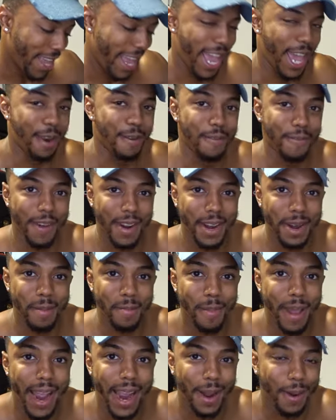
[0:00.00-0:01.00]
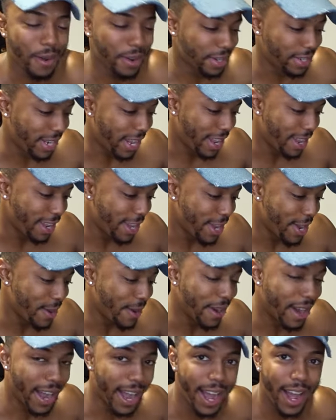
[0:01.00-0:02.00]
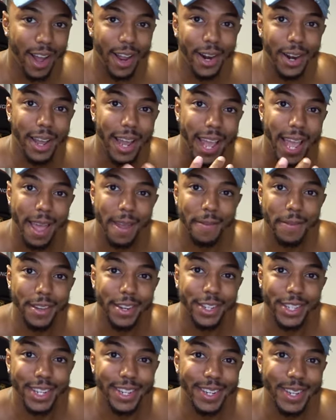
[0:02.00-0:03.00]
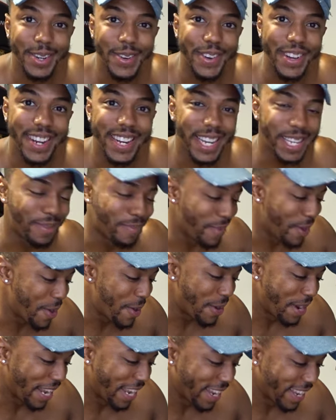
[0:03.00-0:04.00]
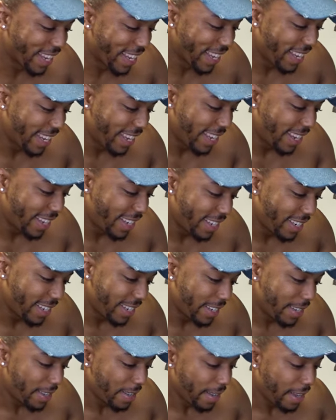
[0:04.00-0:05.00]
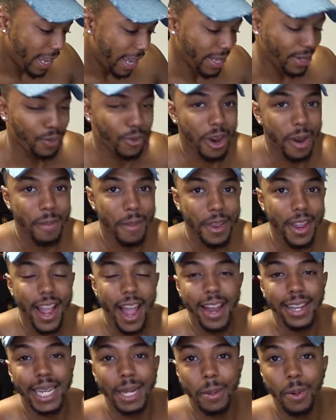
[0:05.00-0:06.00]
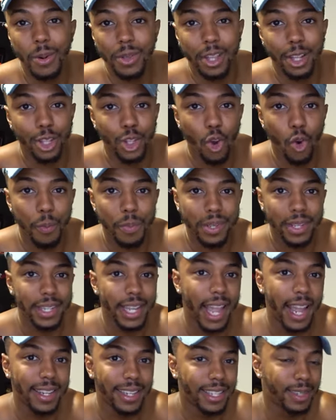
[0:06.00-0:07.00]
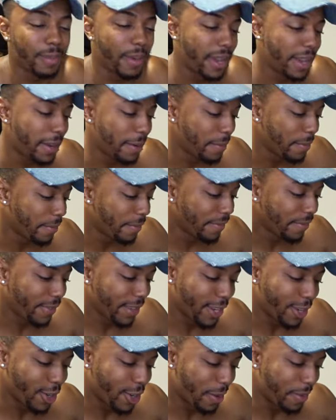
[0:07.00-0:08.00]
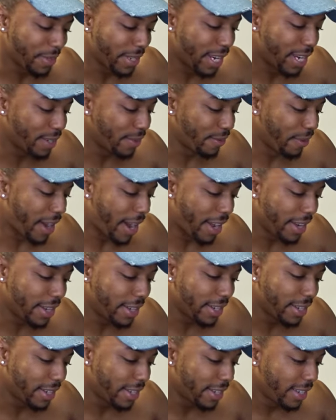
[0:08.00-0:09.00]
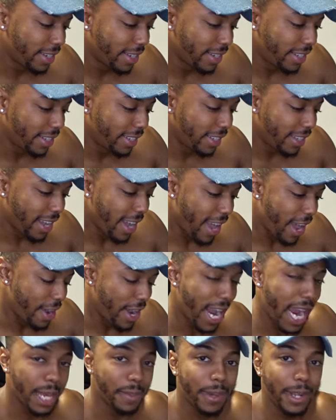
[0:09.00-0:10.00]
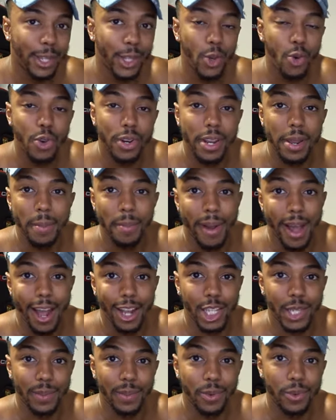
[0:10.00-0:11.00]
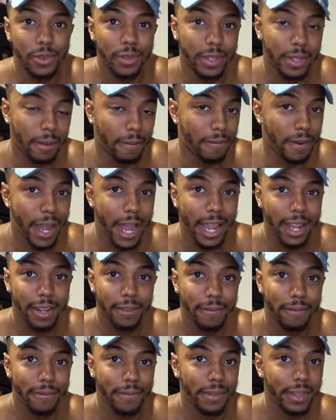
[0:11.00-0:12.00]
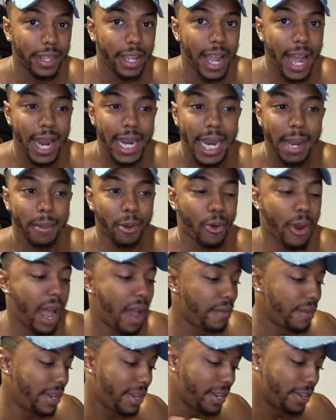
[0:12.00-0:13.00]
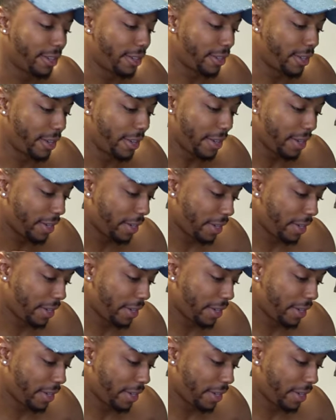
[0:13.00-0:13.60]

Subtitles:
And a friend in the background is like, yo, how the F is she doing this, bro? Like, I swear, man, you guys come up with the dopest dances, man. You know what I'm saying? It's fire. And you guys be doing the impossible, defying goddamn gravity and shit.